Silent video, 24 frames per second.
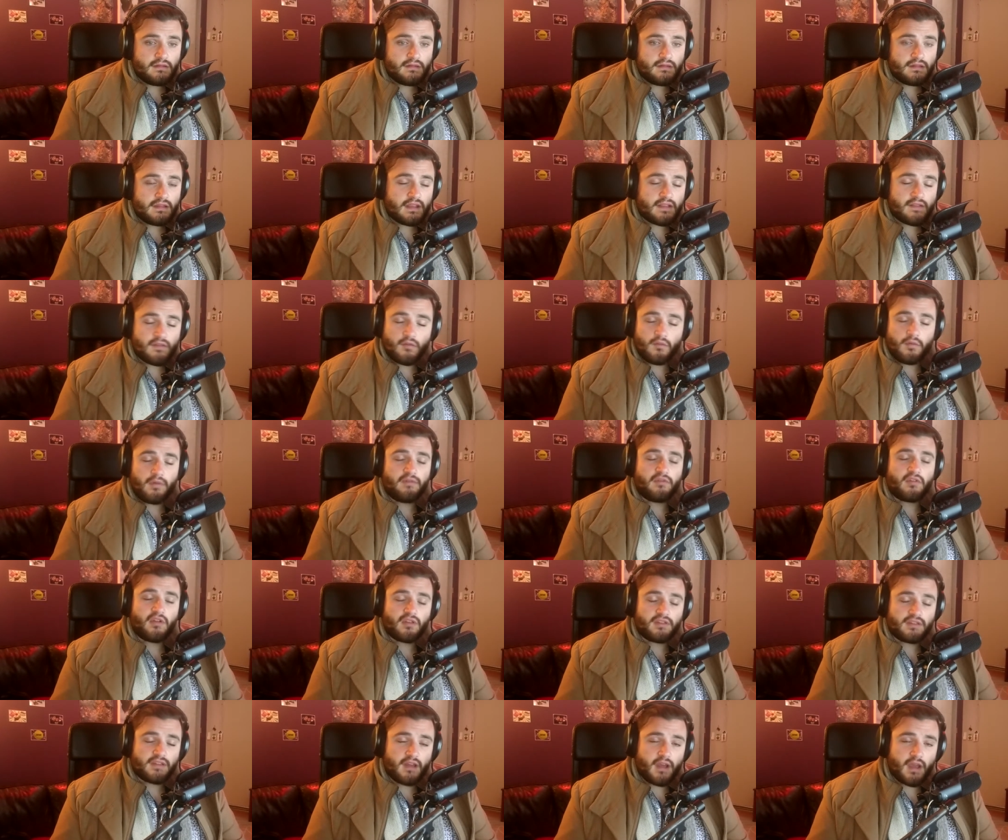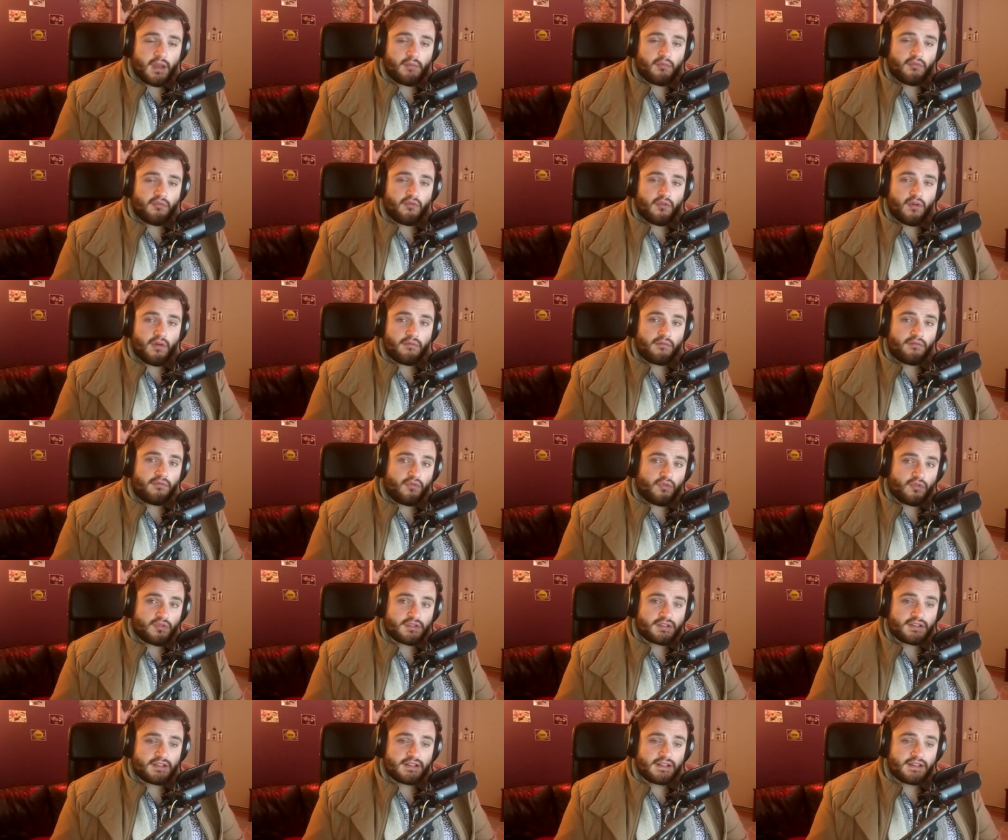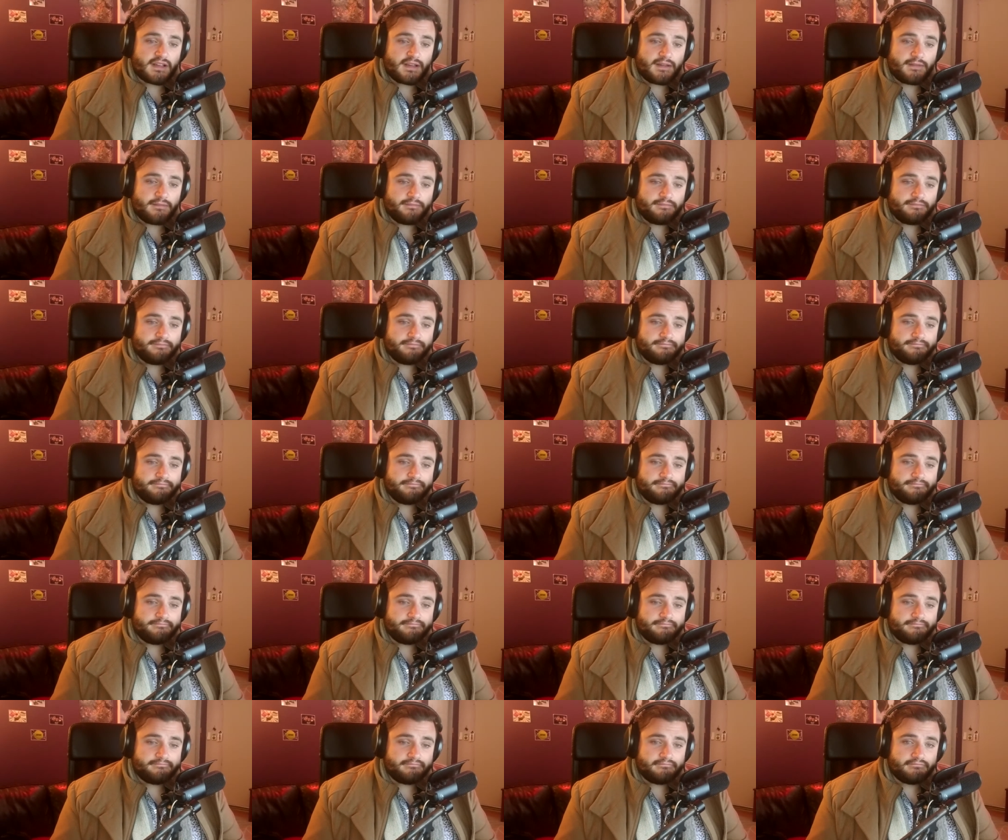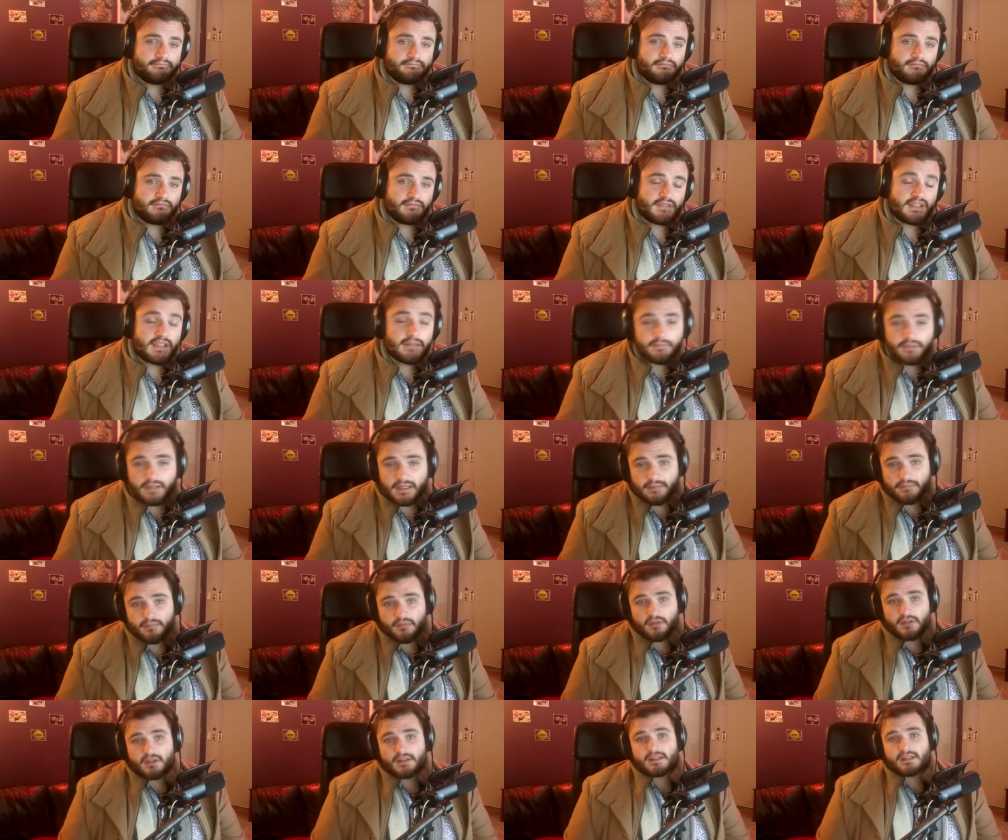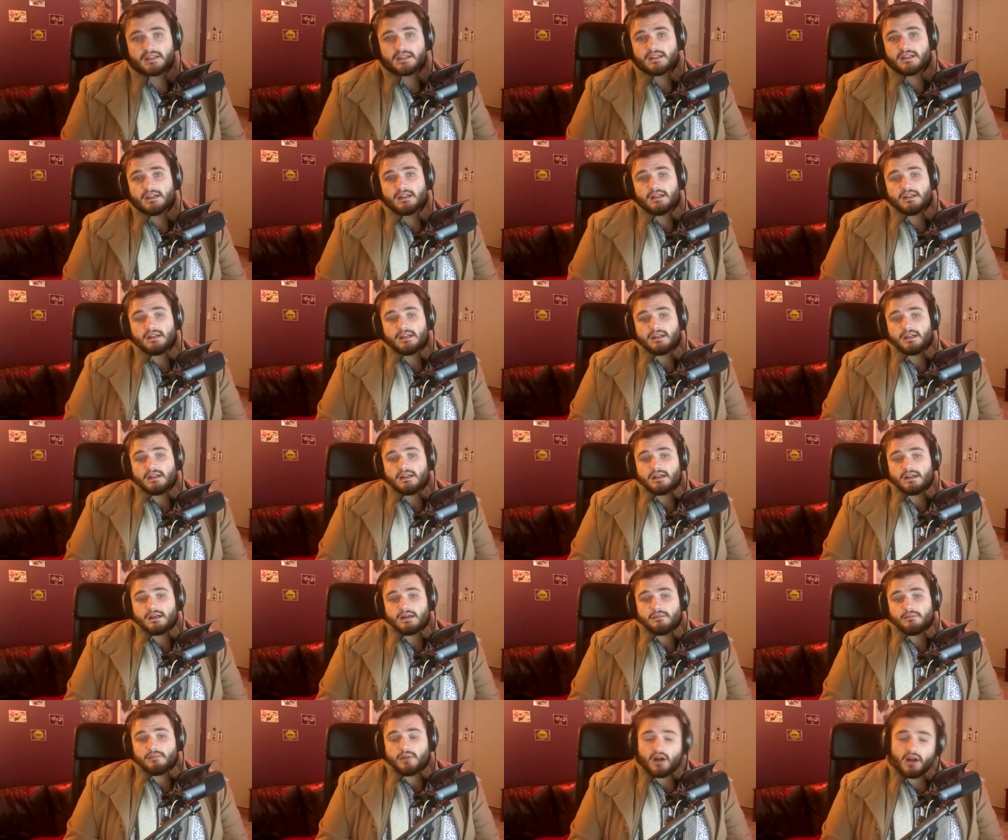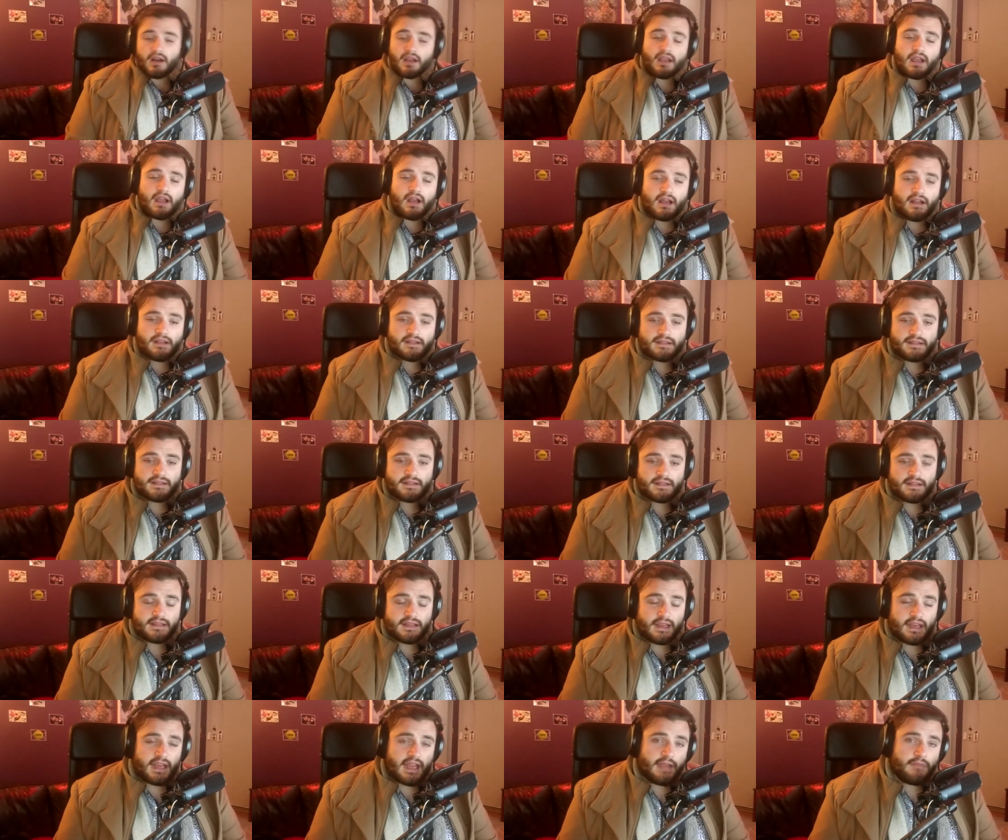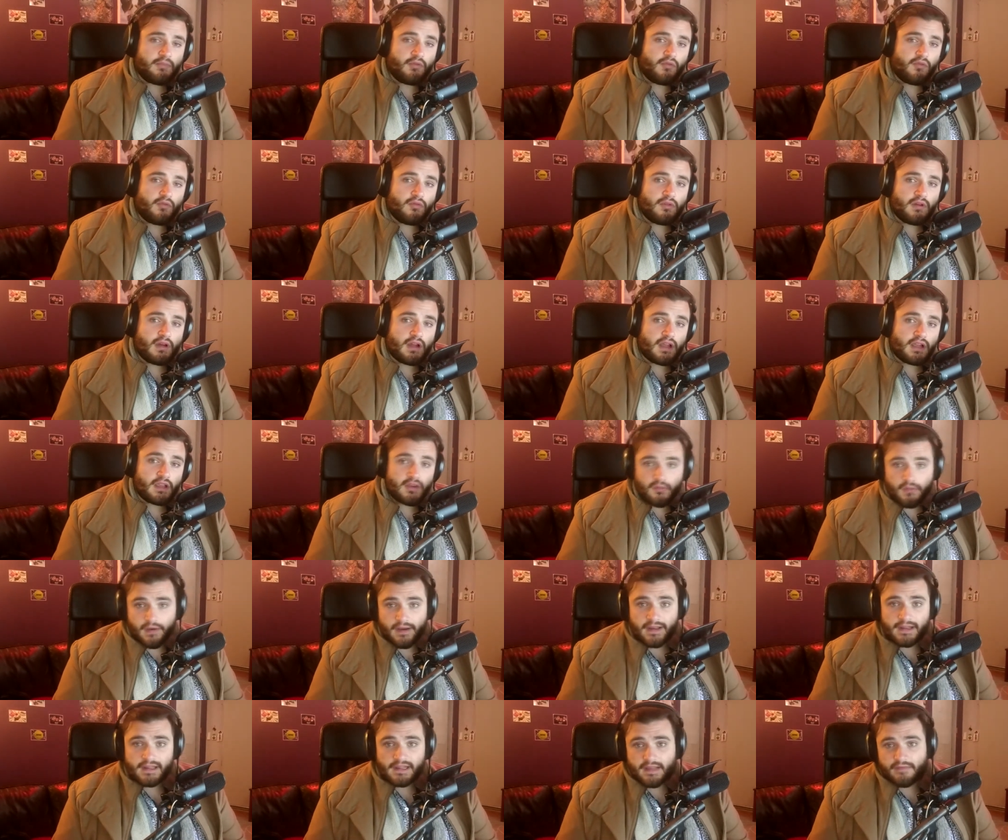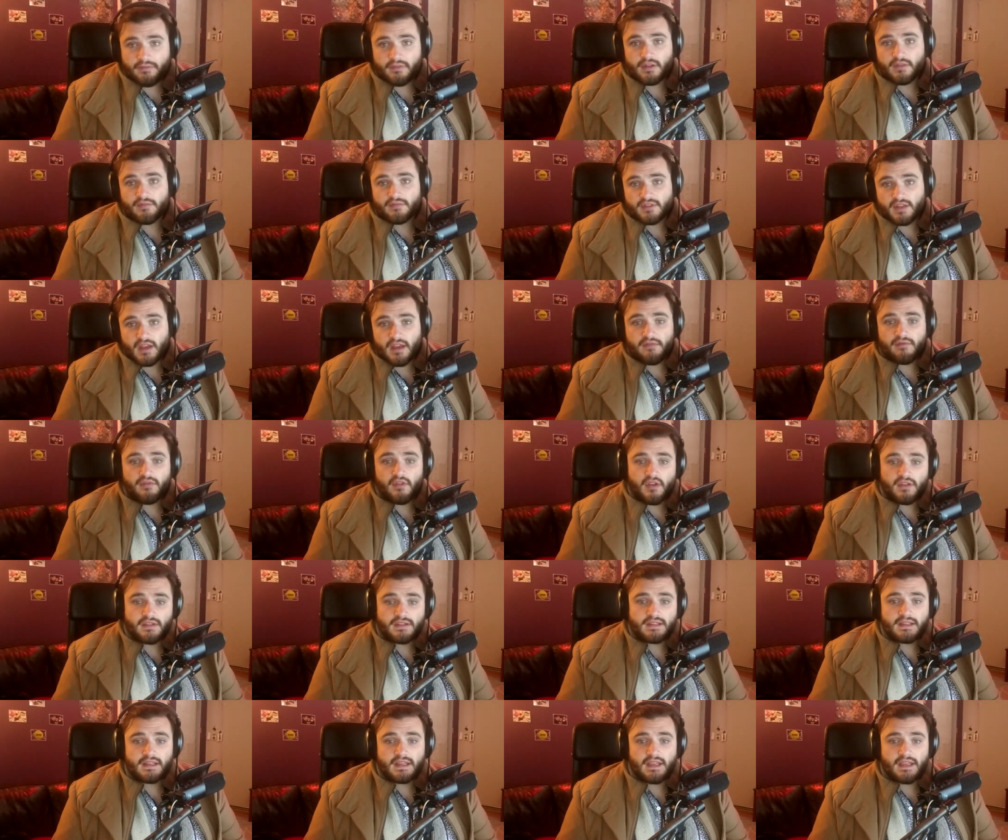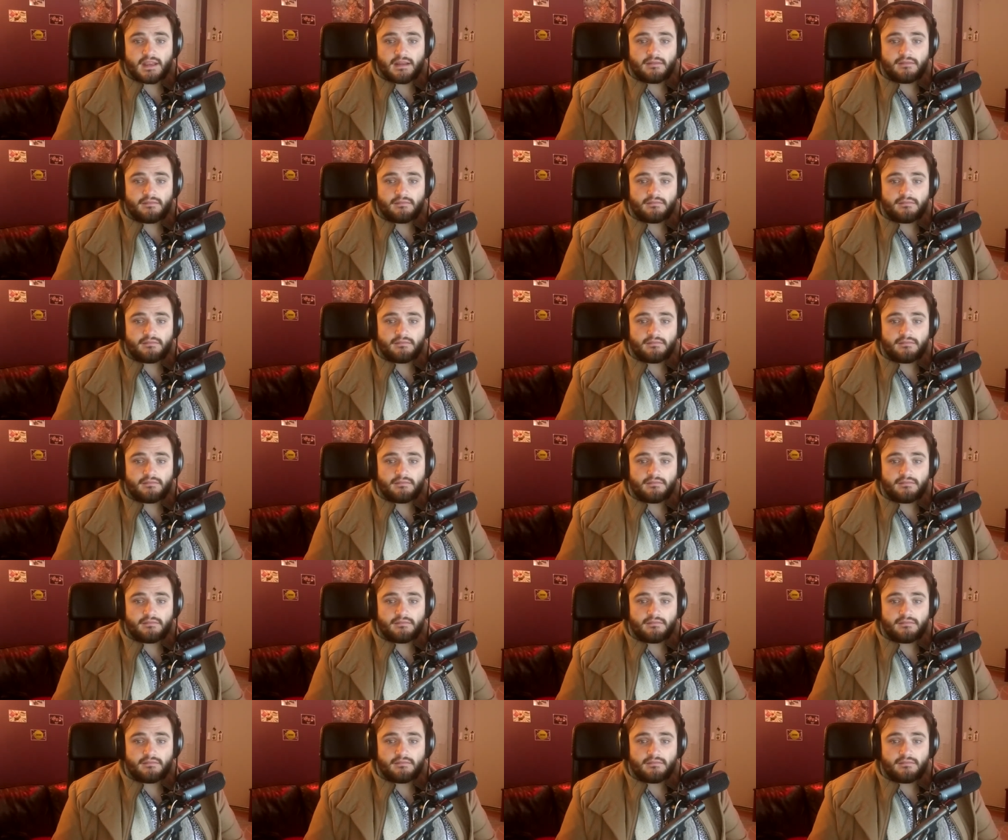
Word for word: That's all we've got time for, unfortunately. Simply put, podcasts enable a greater level of diversity